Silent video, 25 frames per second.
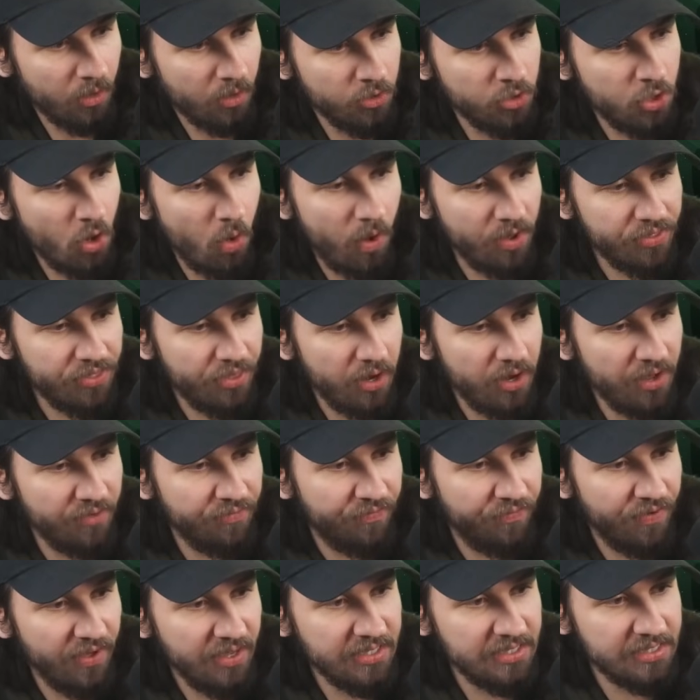Yo, I thought I
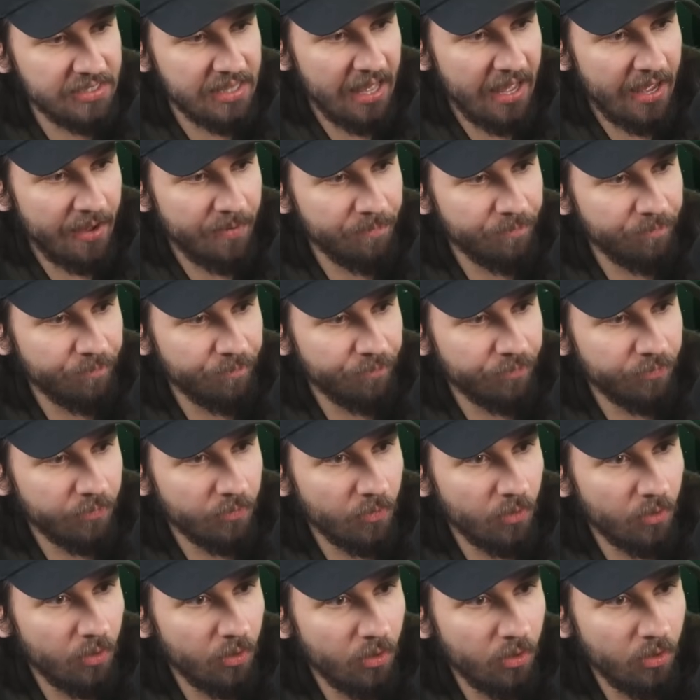fixed that.
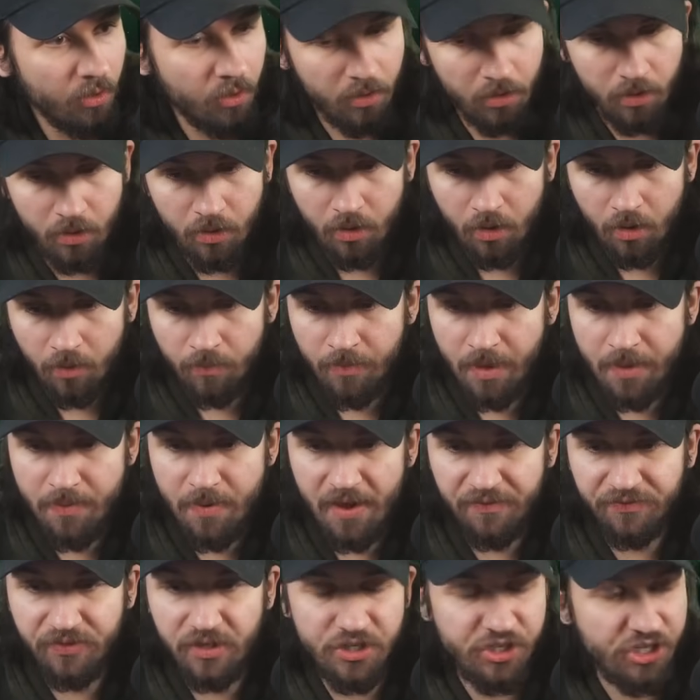
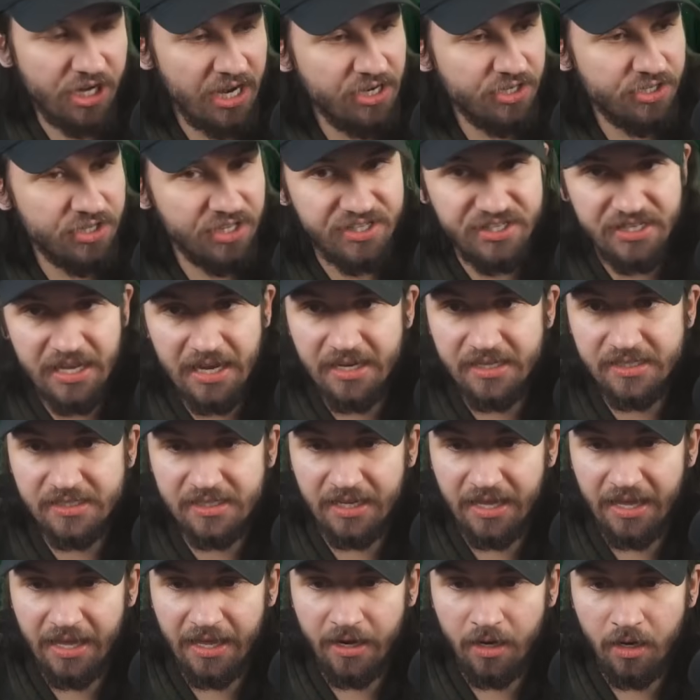Maybe I have to change the settings
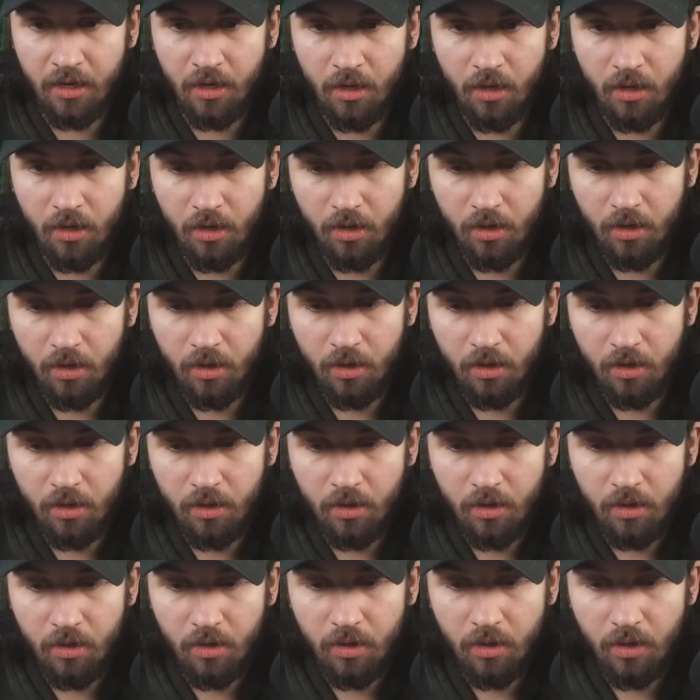again.
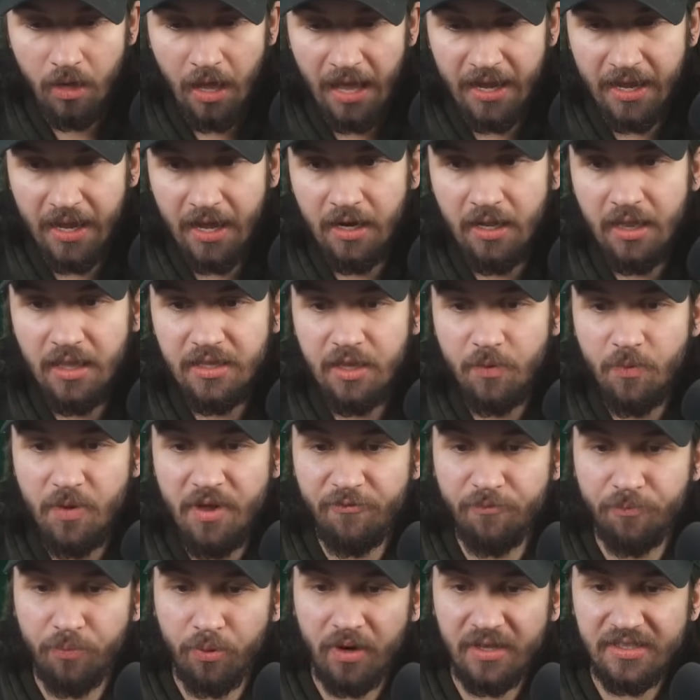I kind of like that we
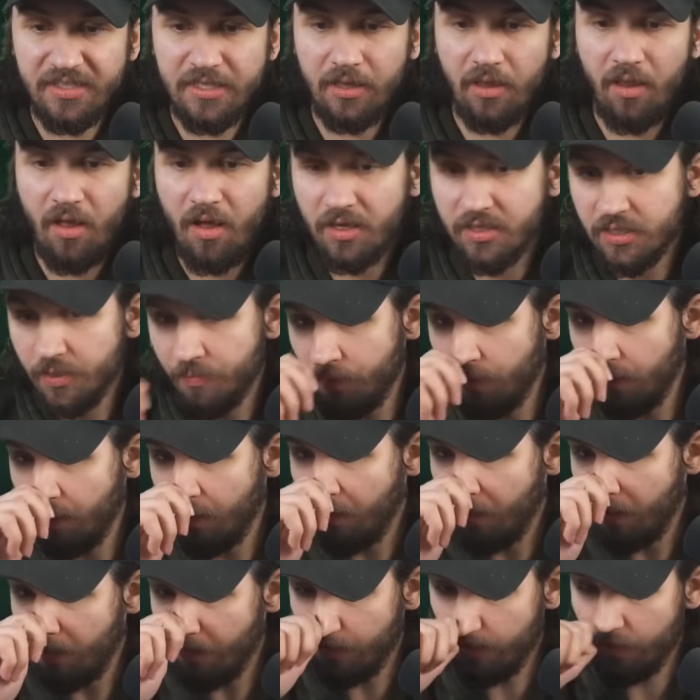have Prince. It locks up a
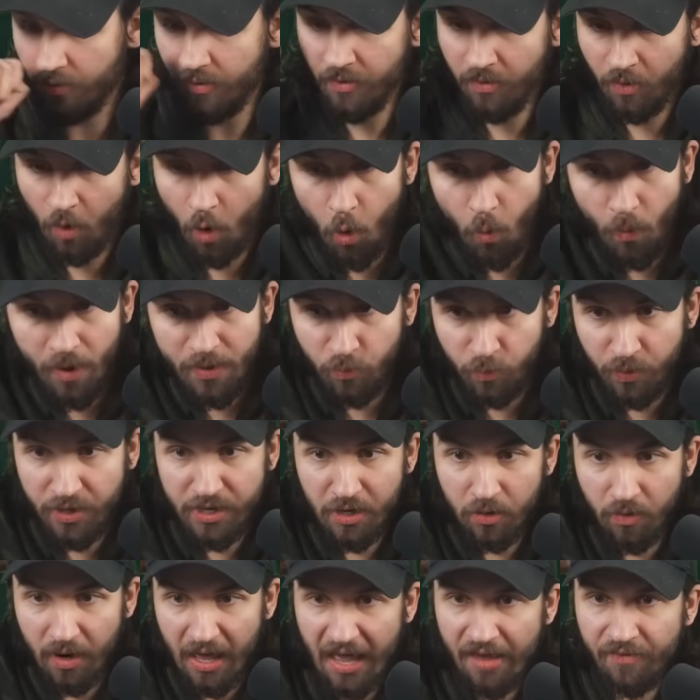lot. Oh, wait. We
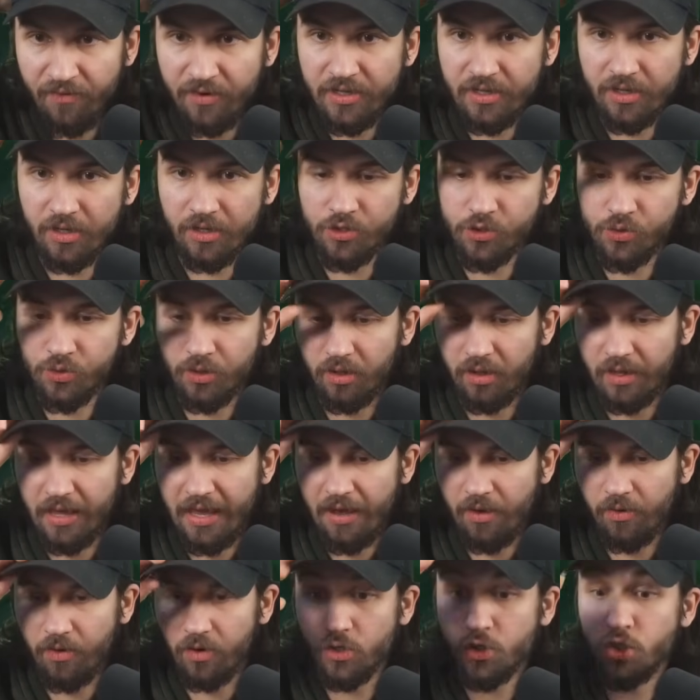don't have any good drill
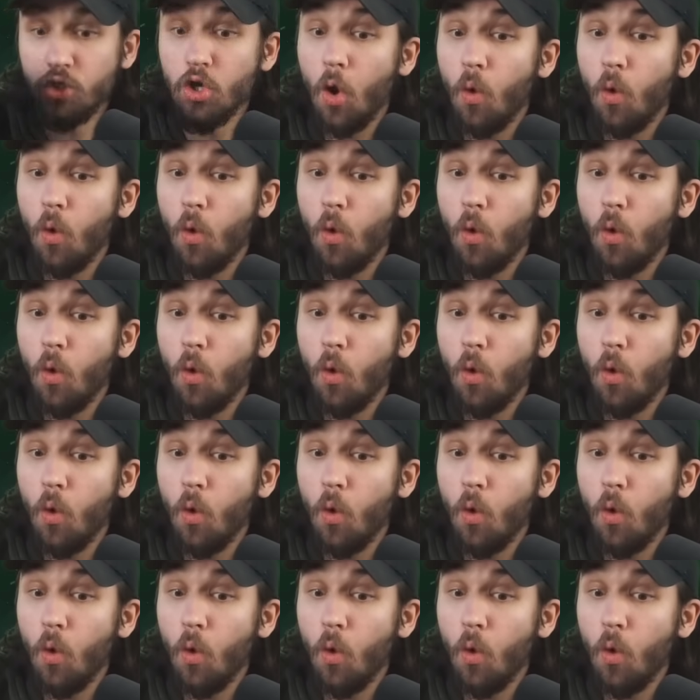counters.